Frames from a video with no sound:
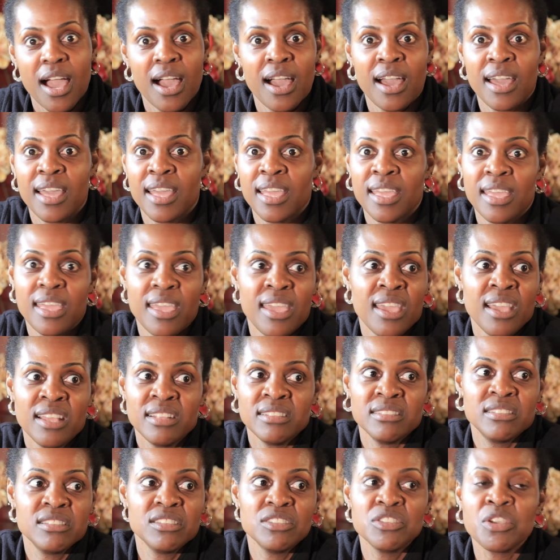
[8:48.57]

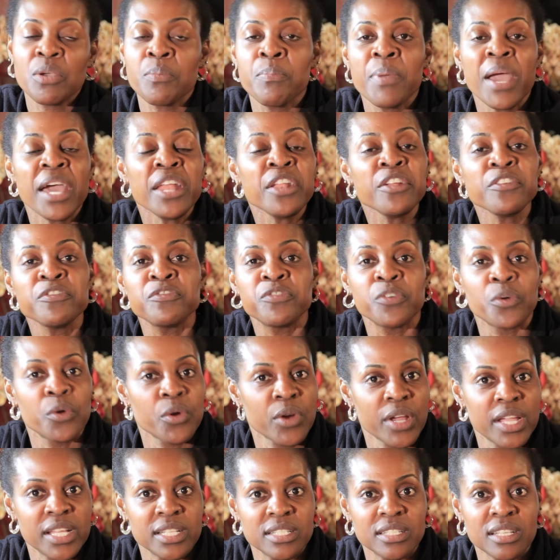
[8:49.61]
And you're better
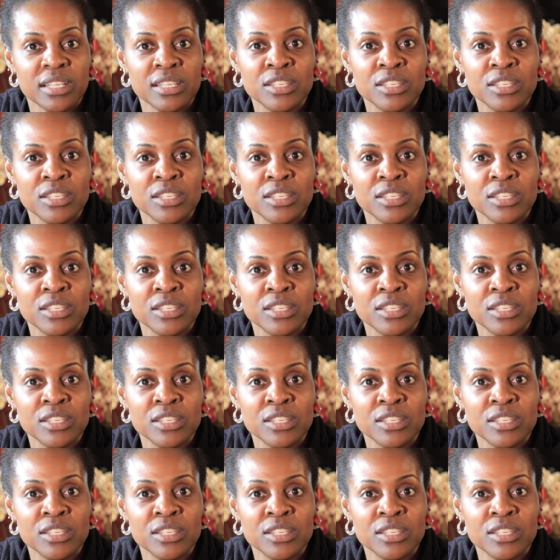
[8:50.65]
for it.